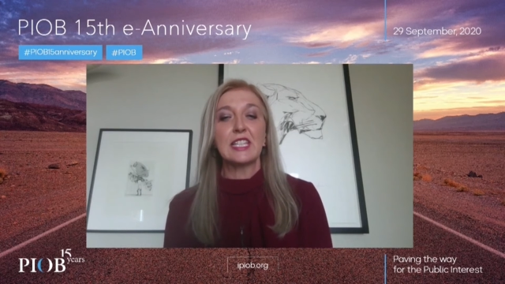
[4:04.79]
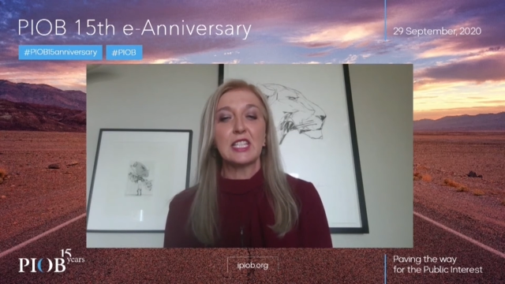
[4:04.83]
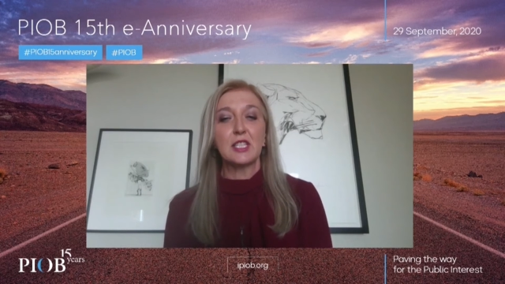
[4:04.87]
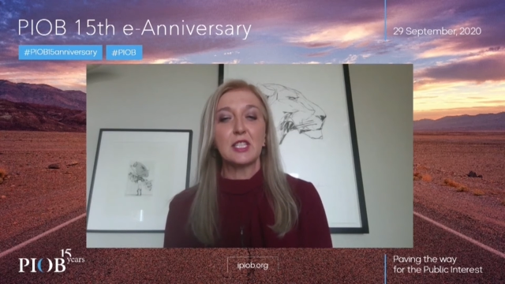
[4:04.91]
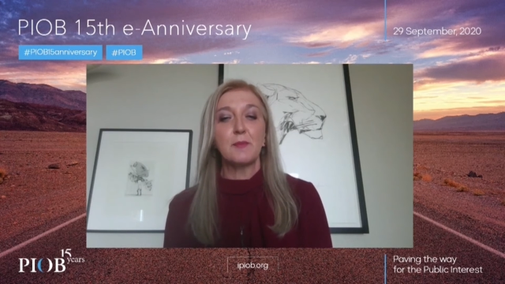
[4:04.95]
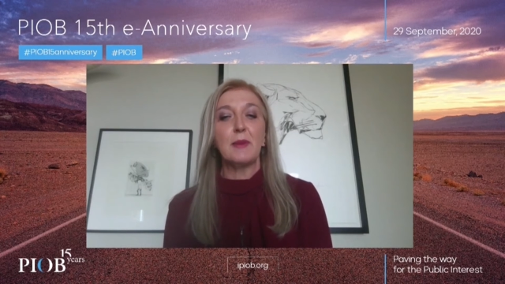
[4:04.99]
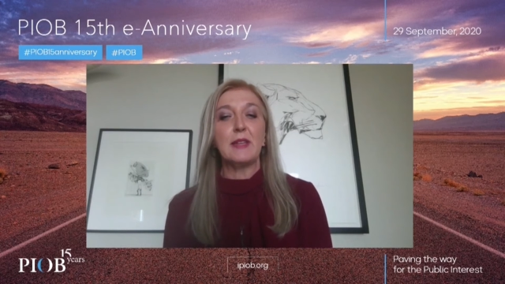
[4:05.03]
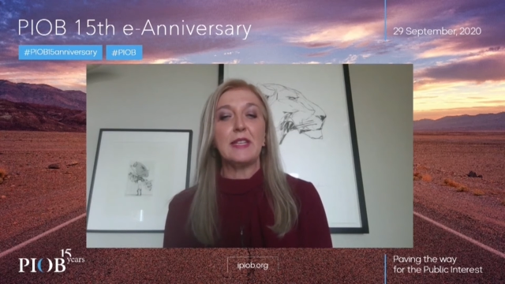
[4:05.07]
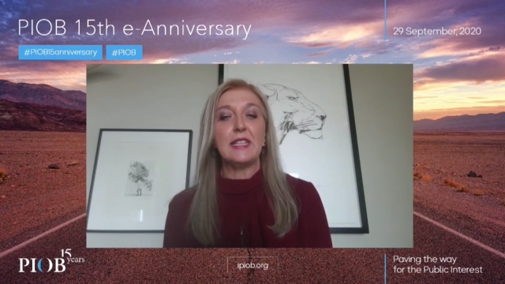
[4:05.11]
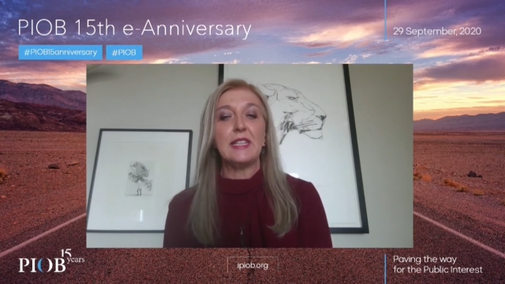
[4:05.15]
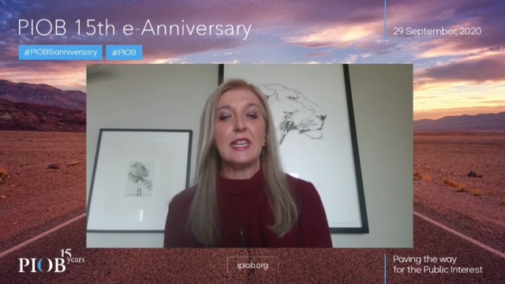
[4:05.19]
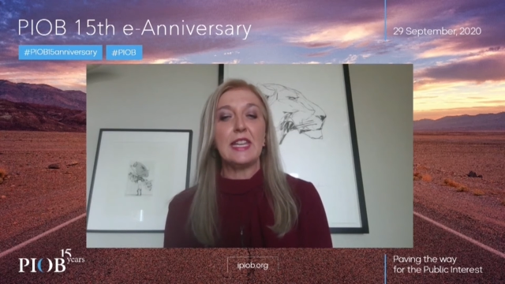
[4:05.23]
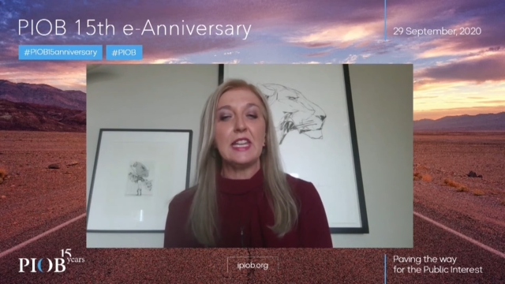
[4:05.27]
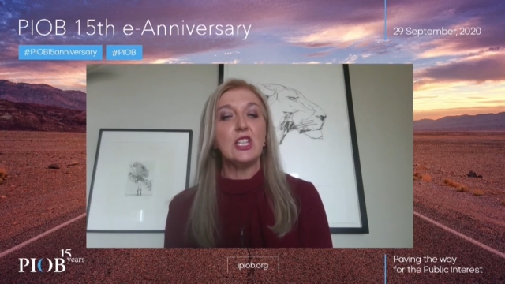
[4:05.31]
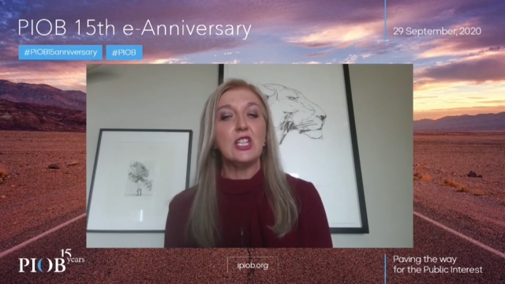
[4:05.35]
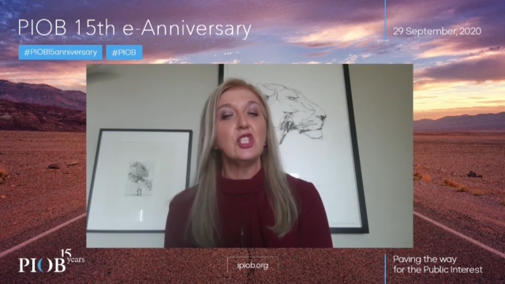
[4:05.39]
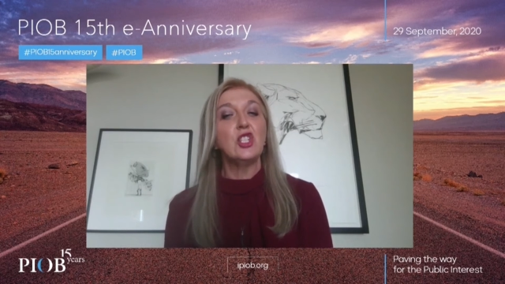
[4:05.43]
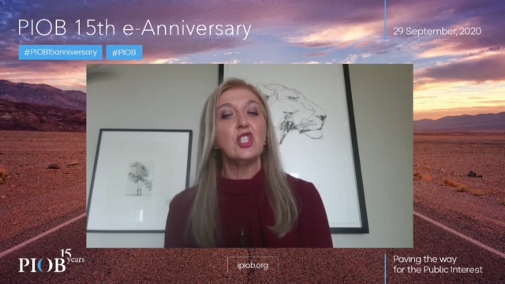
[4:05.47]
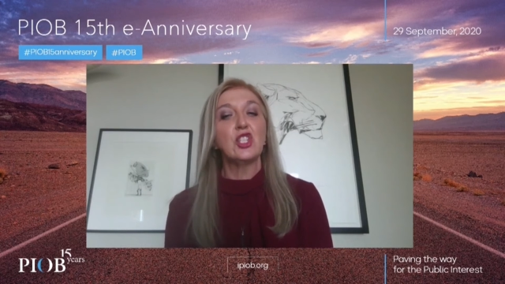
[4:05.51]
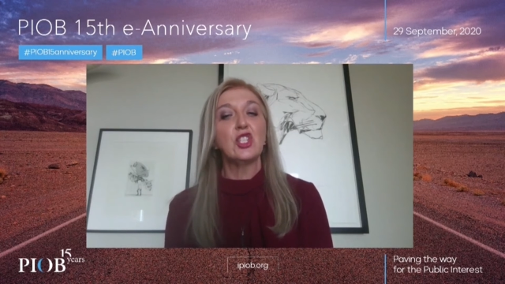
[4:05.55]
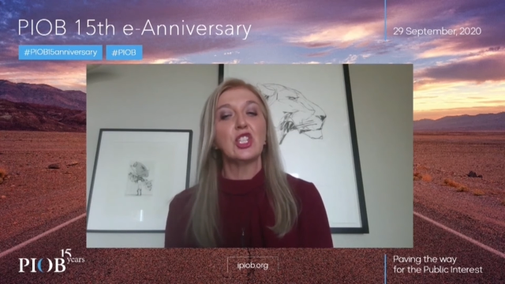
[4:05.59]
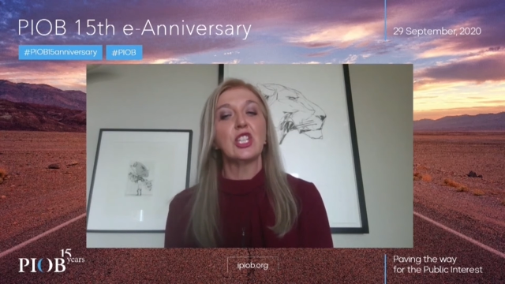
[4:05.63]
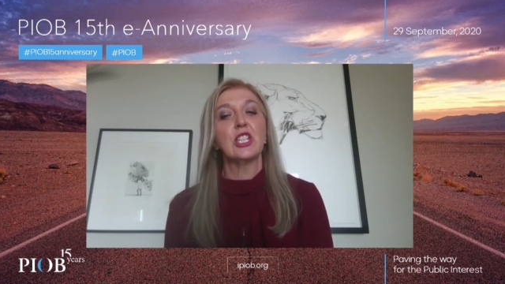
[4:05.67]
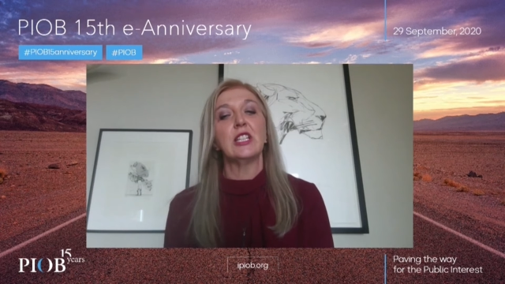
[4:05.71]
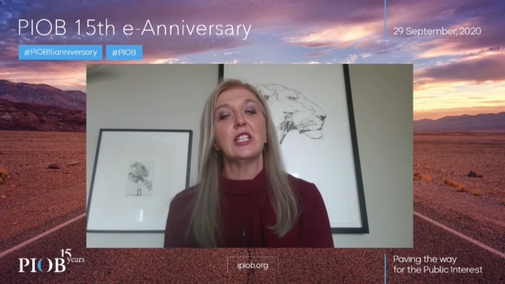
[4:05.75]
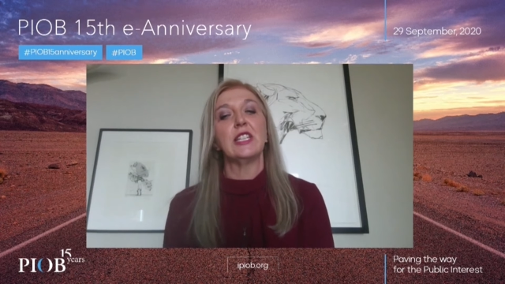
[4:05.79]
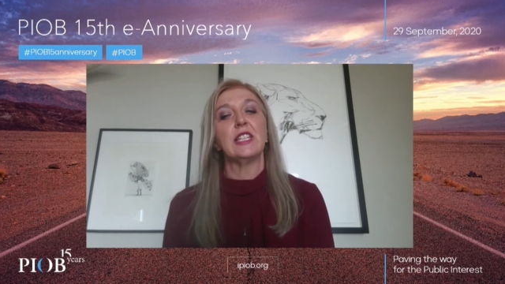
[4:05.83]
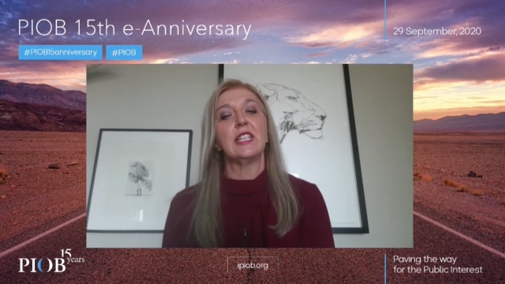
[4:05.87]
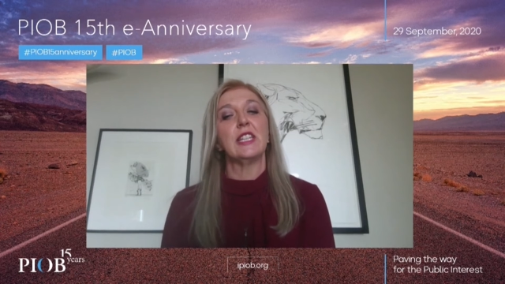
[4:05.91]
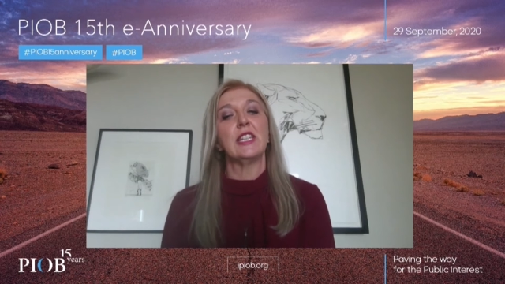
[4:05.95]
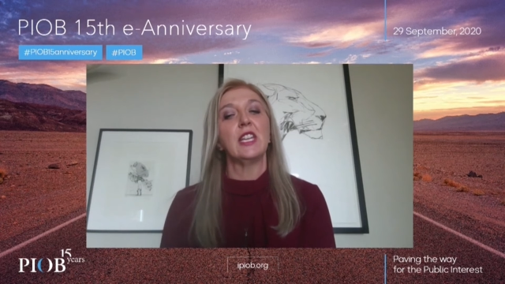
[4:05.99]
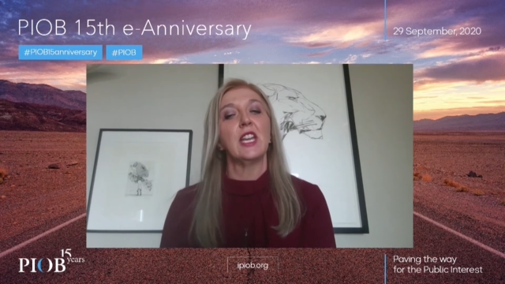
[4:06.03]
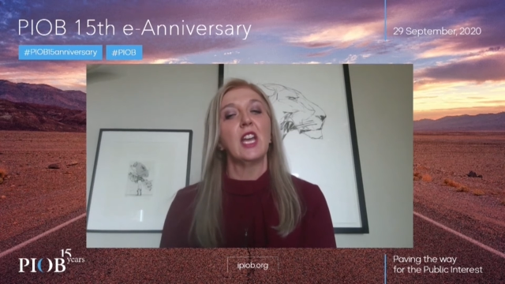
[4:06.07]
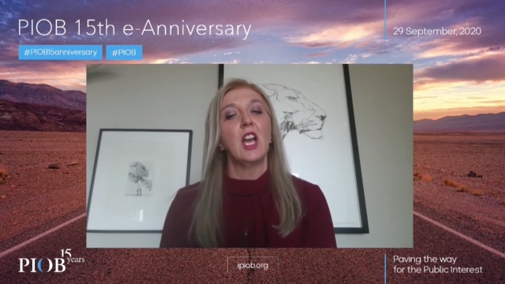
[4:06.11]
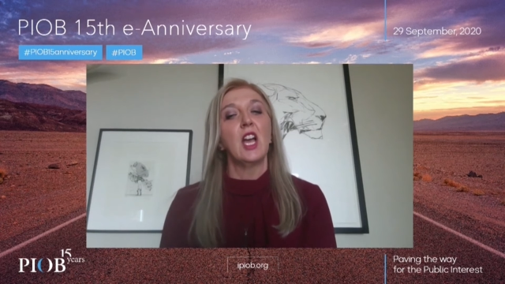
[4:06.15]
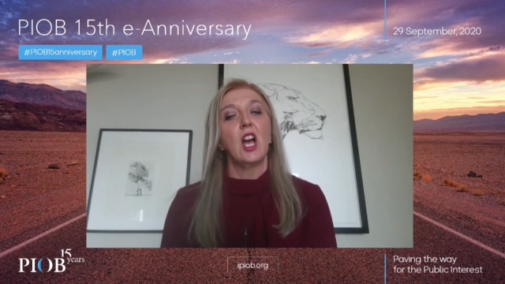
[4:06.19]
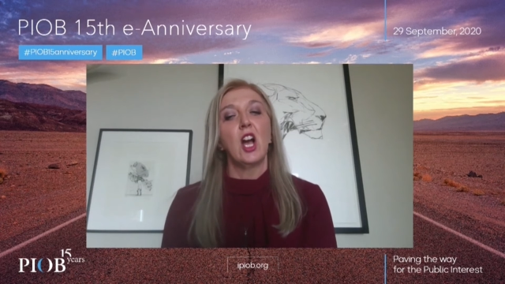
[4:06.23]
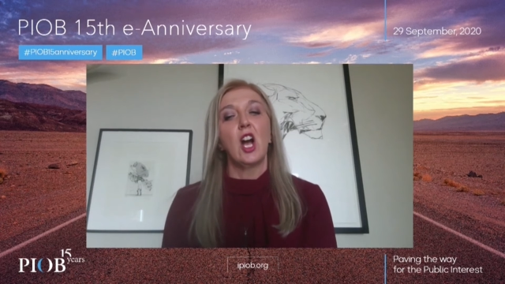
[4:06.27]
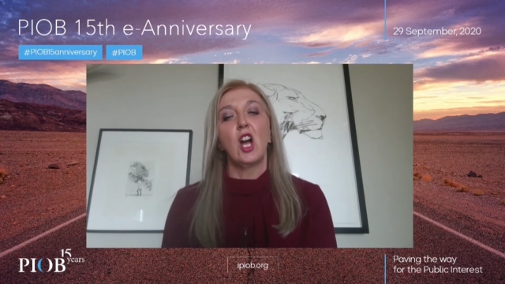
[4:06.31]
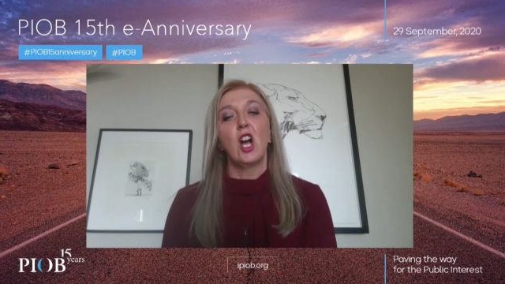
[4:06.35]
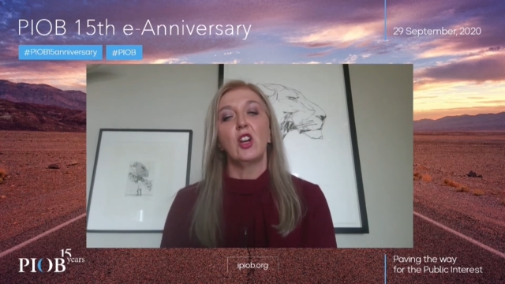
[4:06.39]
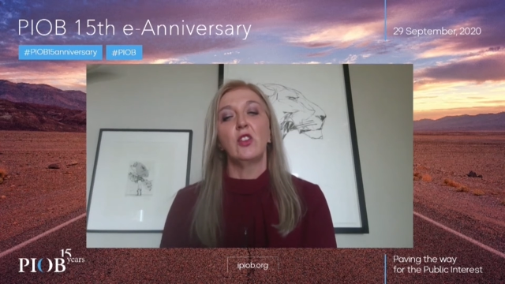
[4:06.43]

exponentially